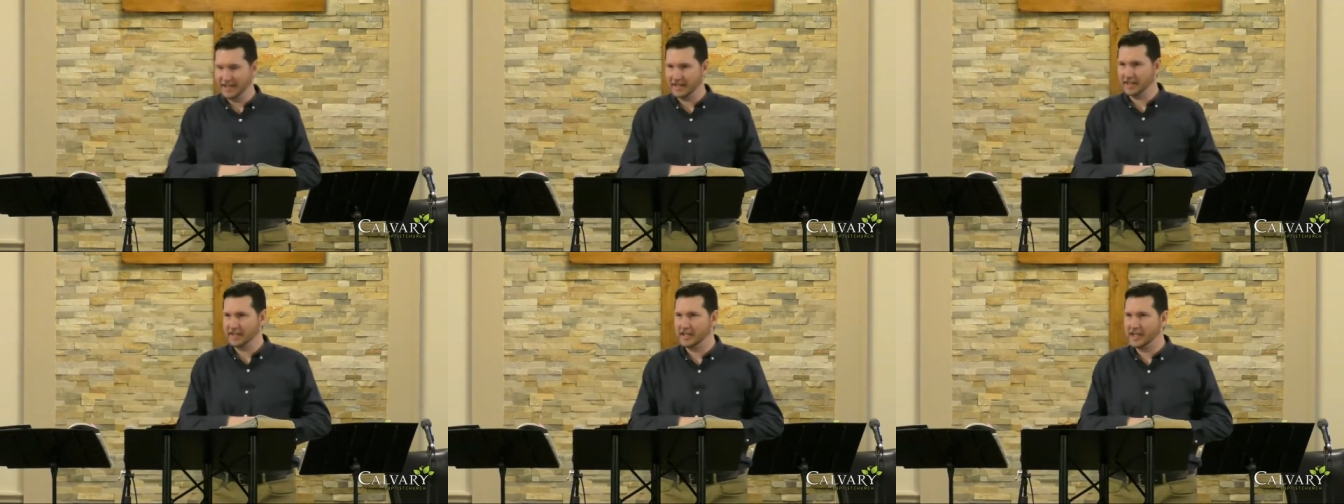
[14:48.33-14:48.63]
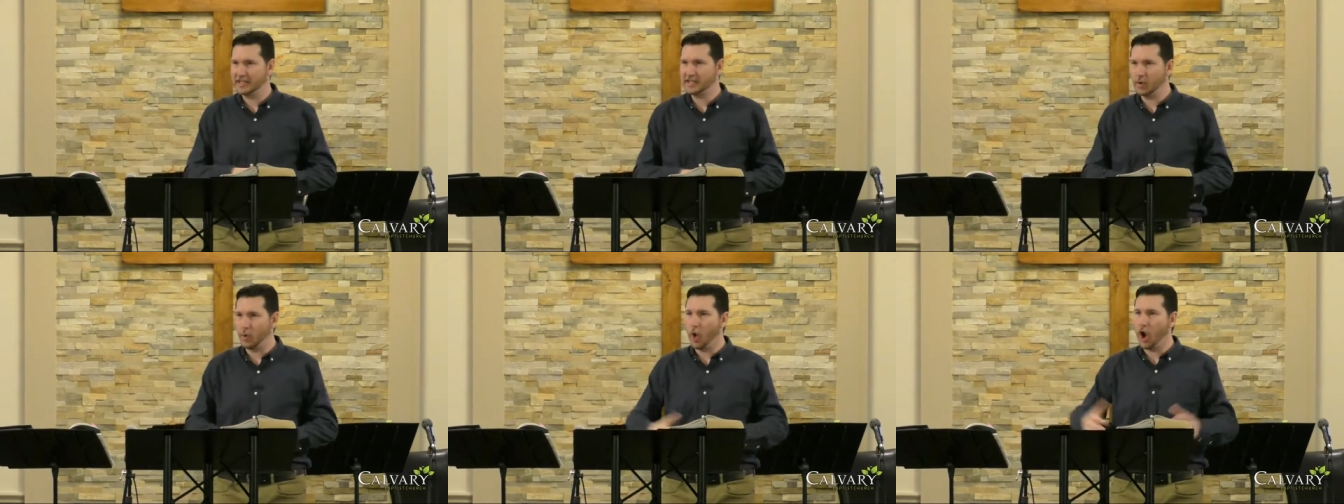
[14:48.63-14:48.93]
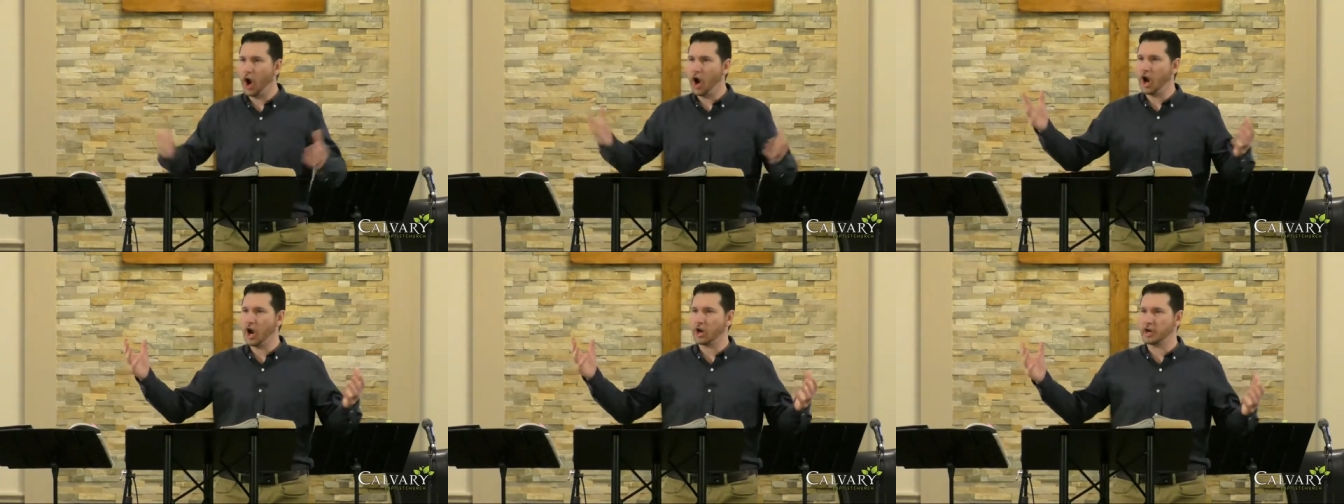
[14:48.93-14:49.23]
Get to
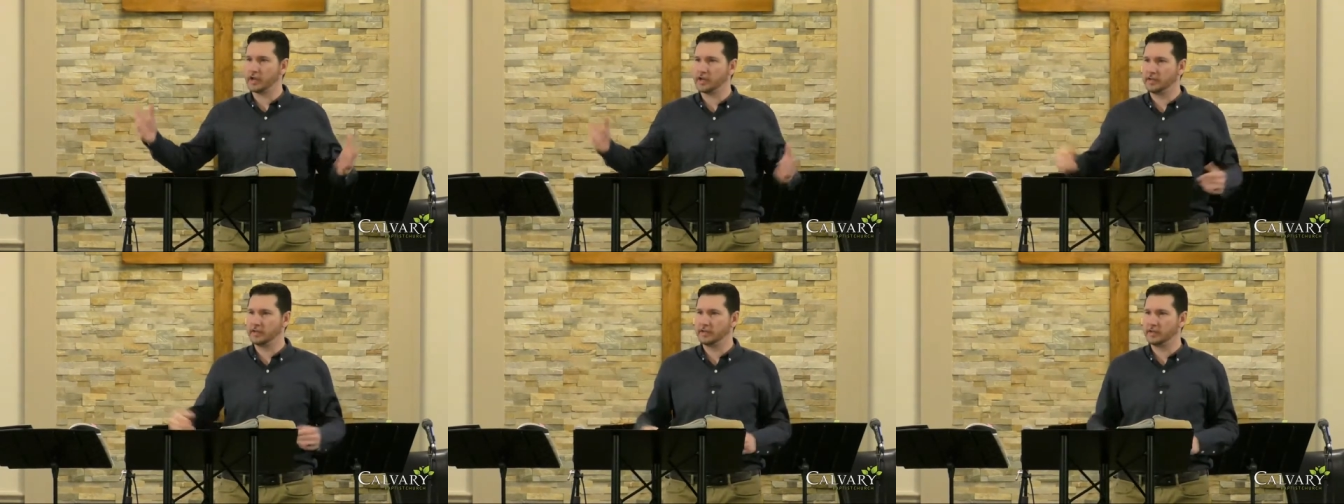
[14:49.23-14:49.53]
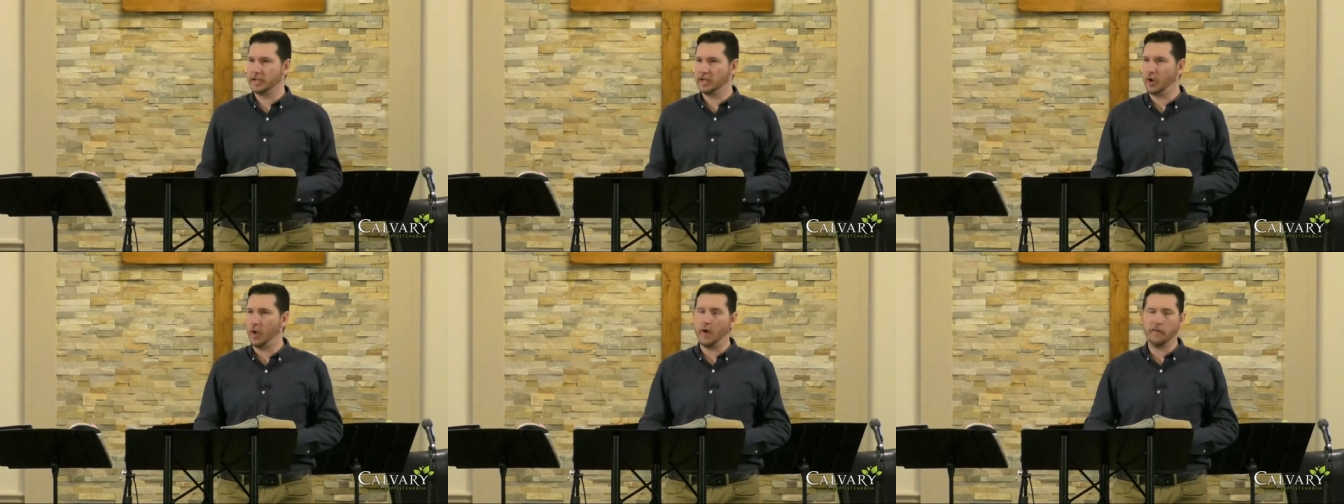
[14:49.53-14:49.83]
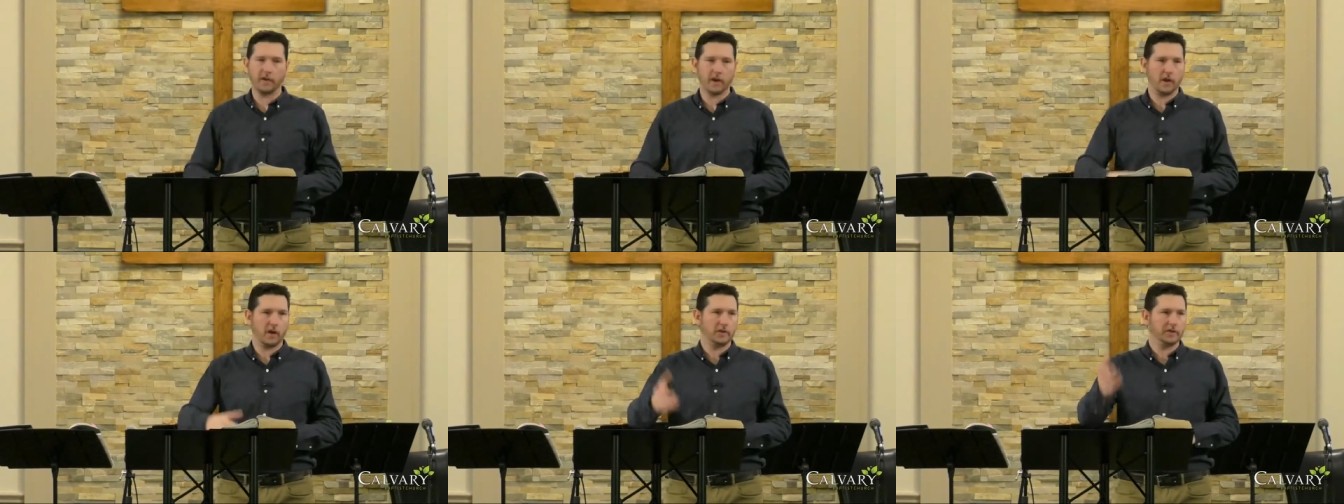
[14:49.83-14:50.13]
work. Get
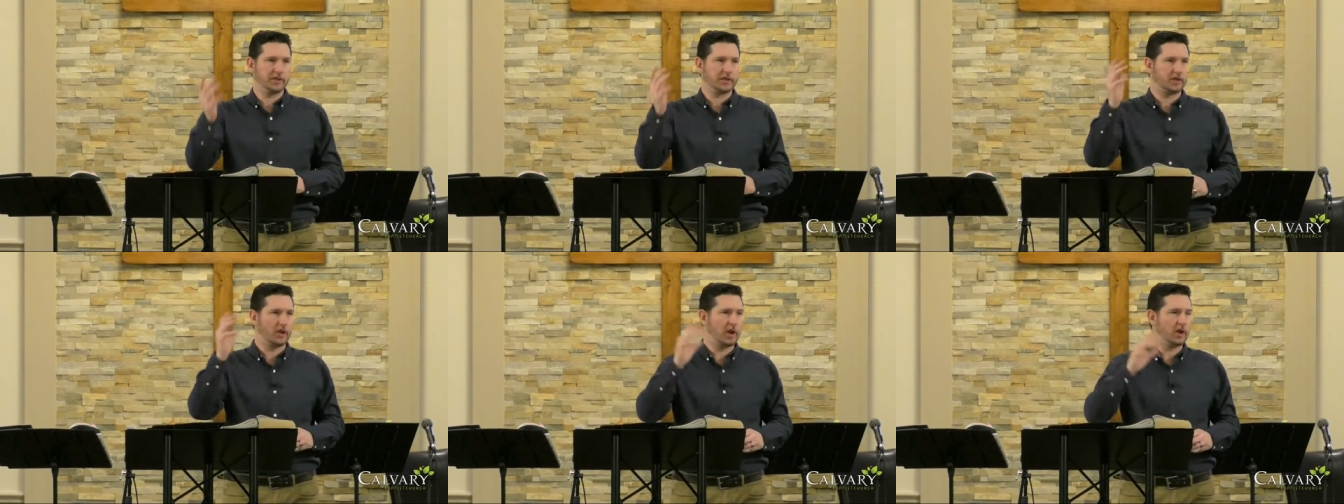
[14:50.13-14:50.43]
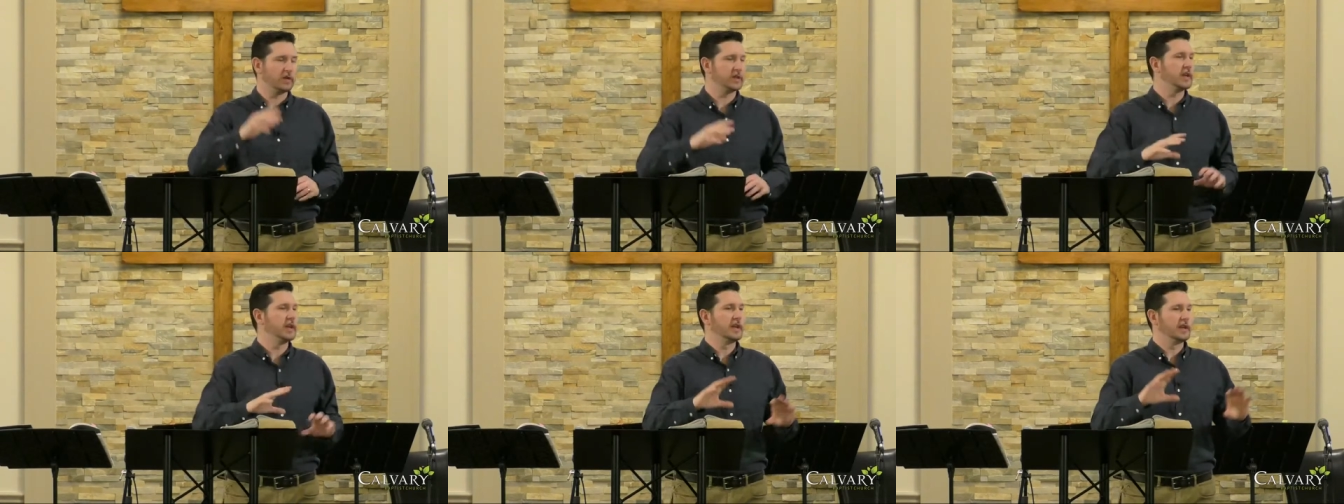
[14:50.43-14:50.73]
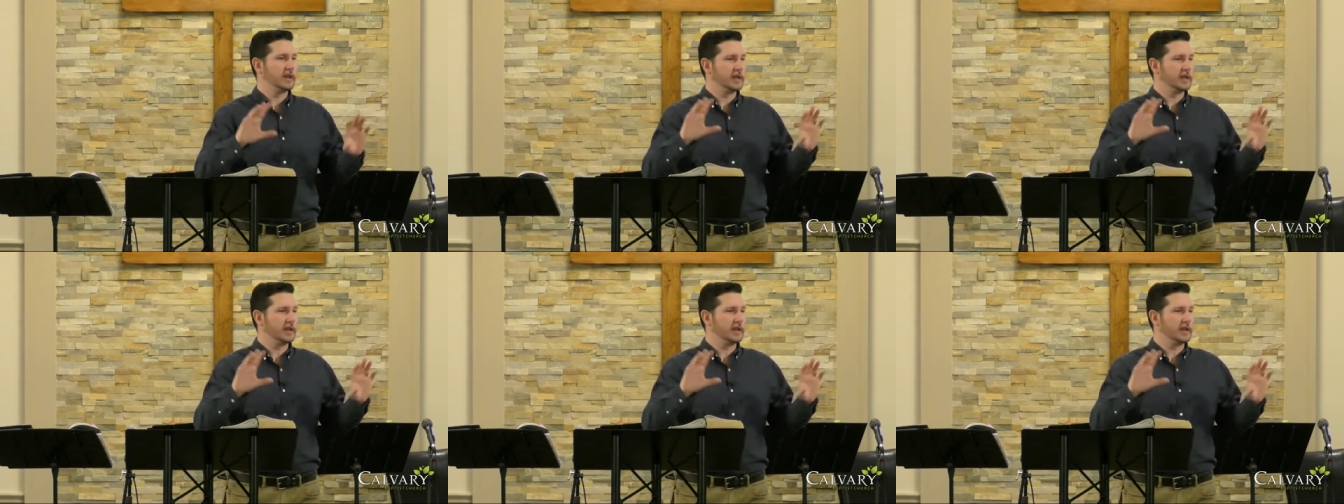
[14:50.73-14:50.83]
over your own struggles.